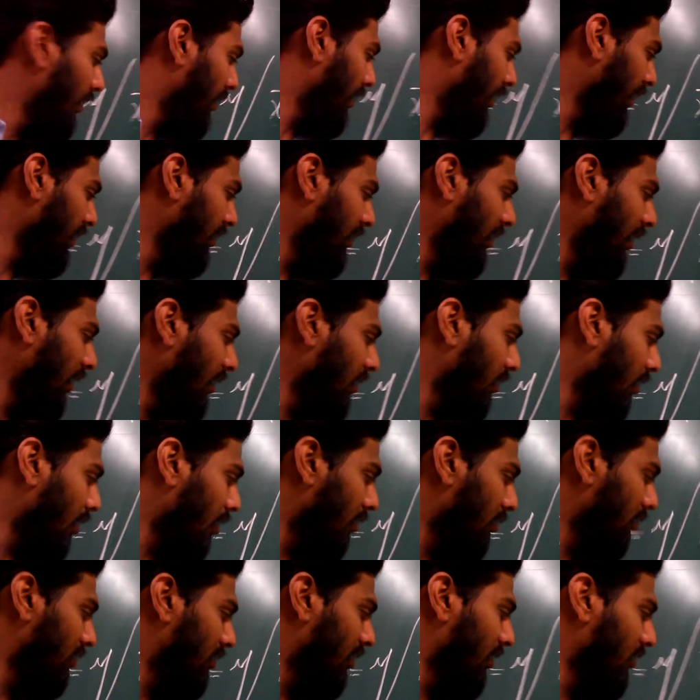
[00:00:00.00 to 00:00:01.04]
I
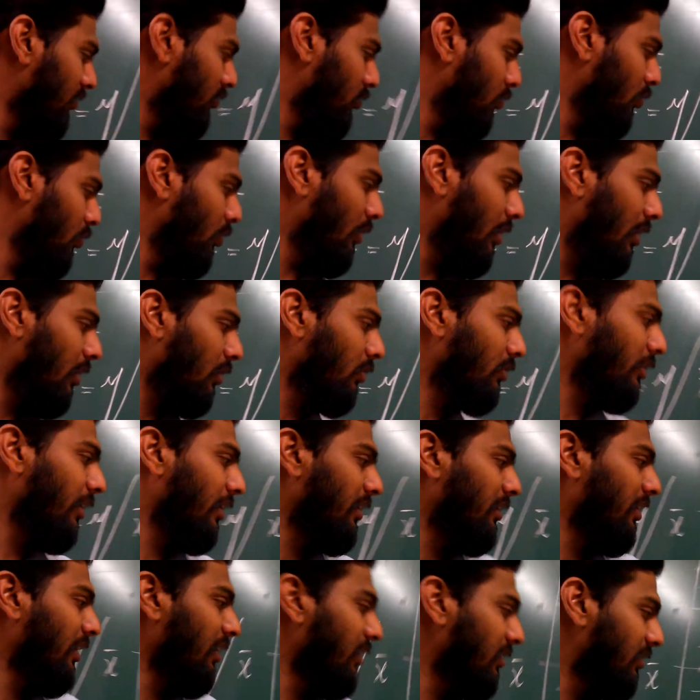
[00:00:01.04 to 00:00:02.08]
take these two out,
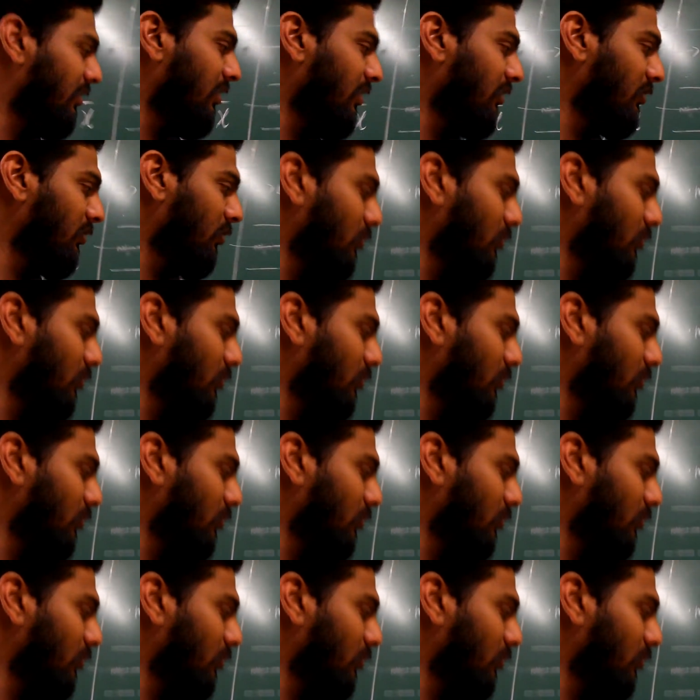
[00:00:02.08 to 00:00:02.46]
I take these